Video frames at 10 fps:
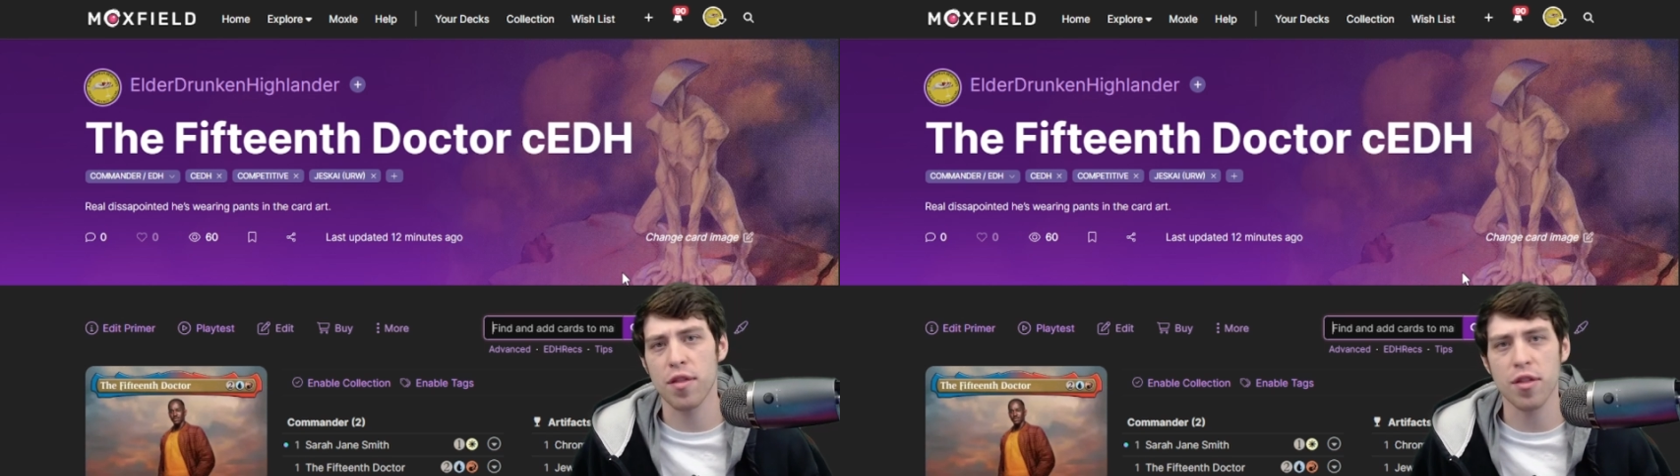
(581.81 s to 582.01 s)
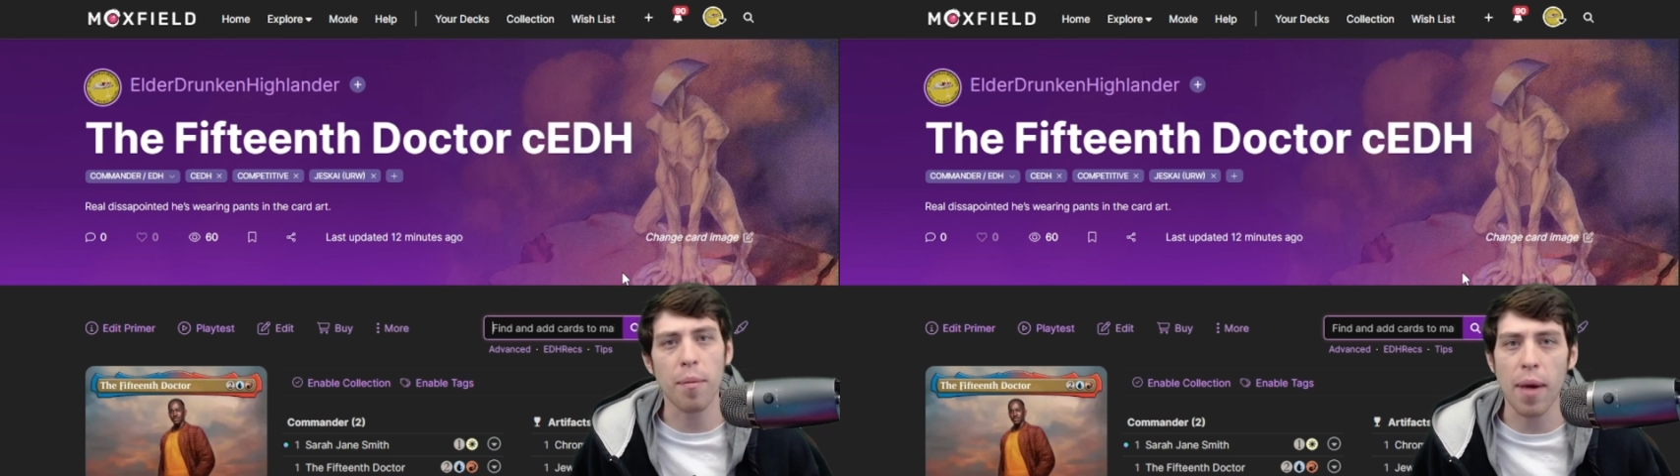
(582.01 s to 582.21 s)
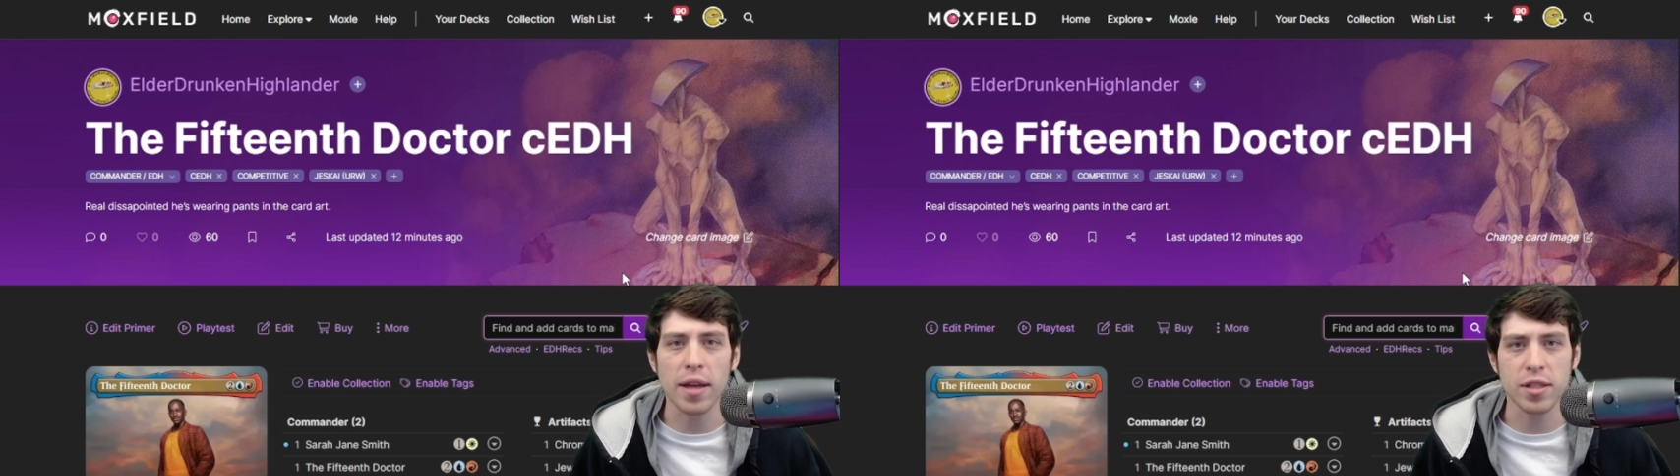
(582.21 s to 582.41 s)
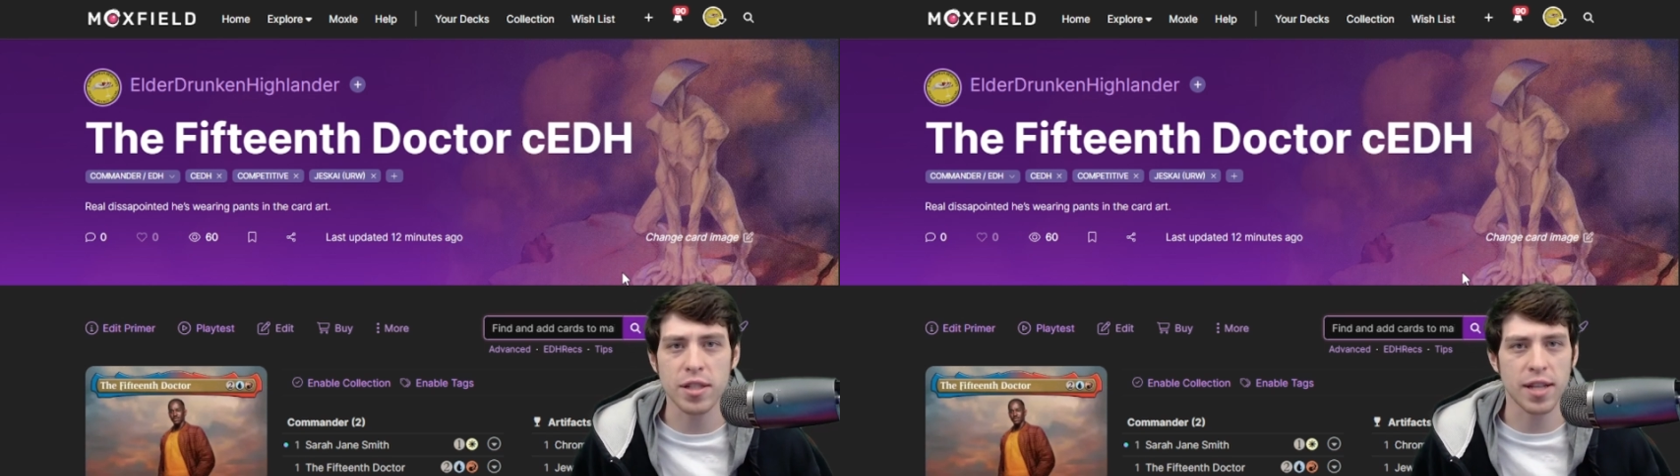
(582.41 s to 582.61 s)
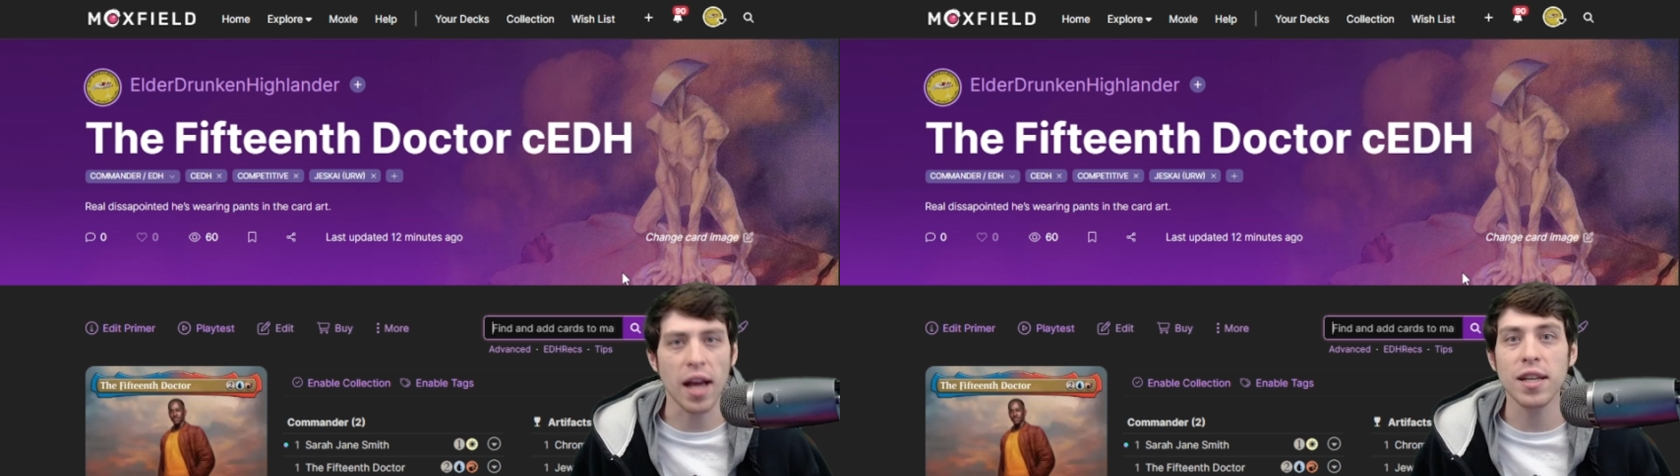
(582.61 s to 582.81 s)
the
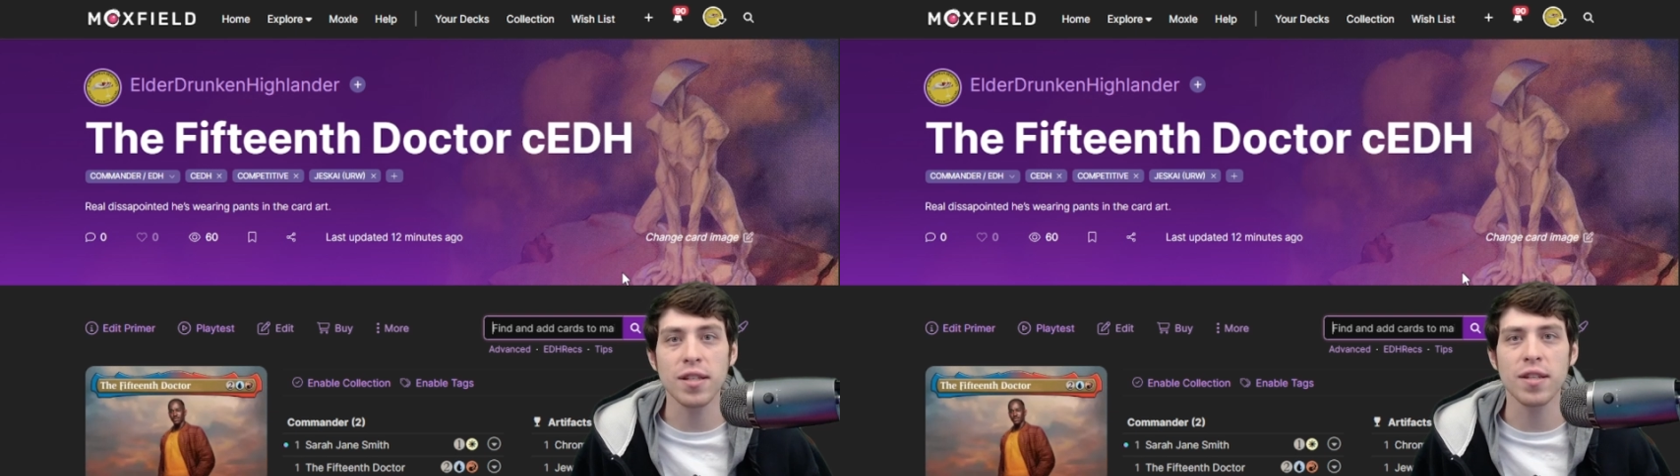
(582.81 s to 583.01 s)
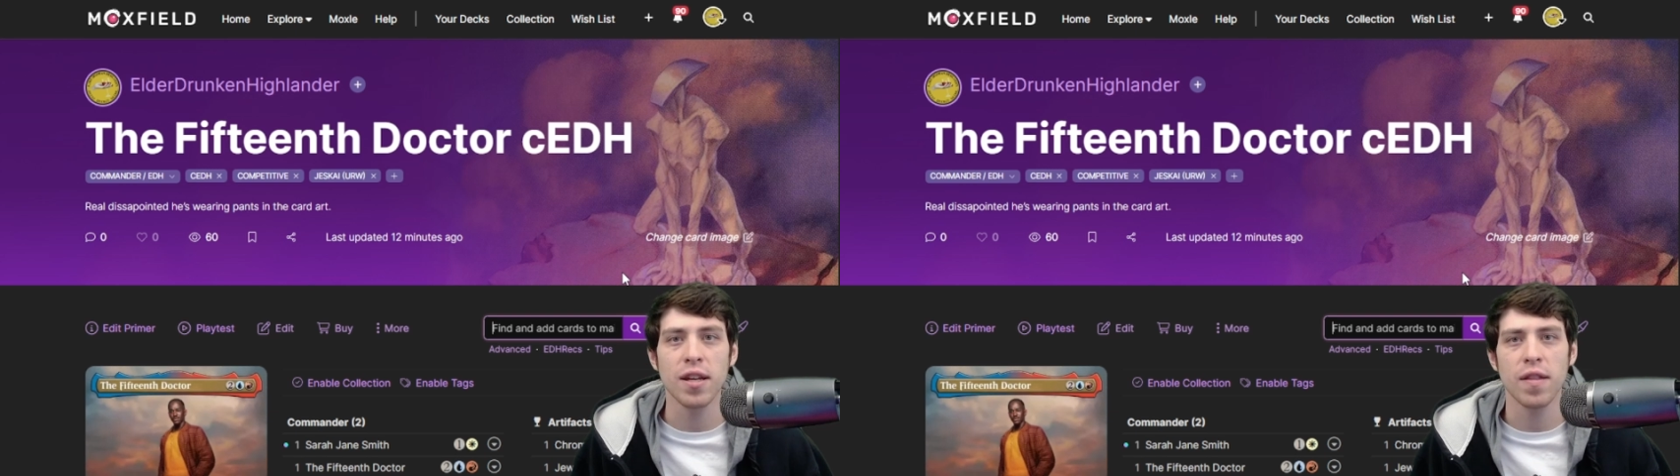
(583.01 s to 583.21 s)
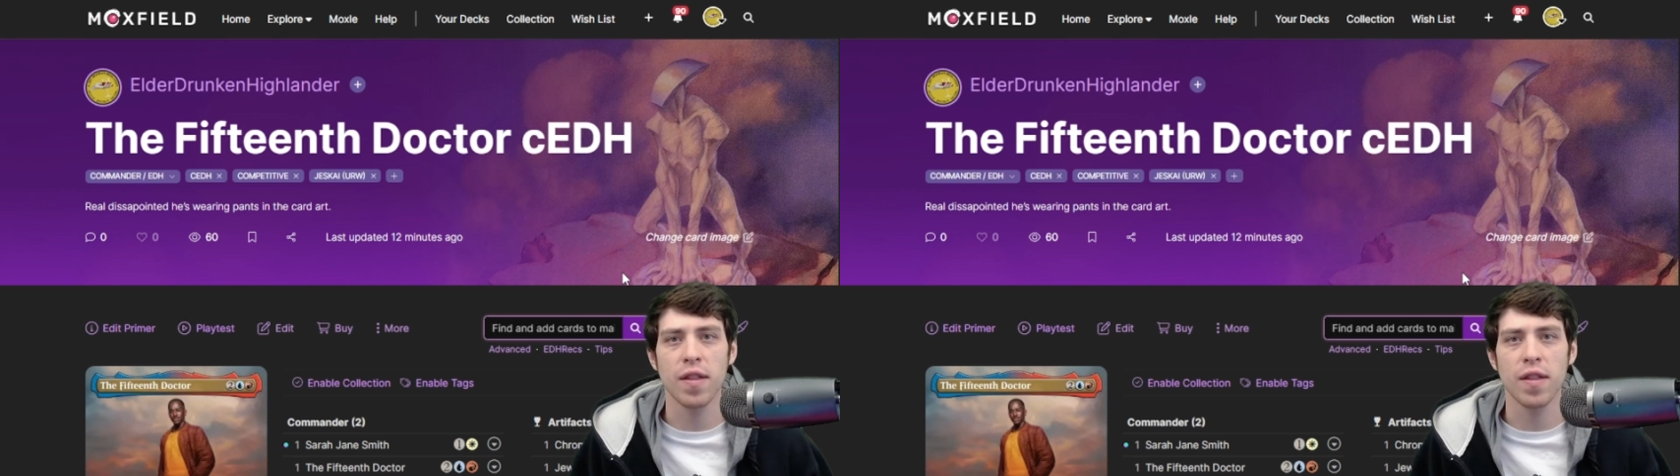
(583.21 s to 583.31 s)
best decks,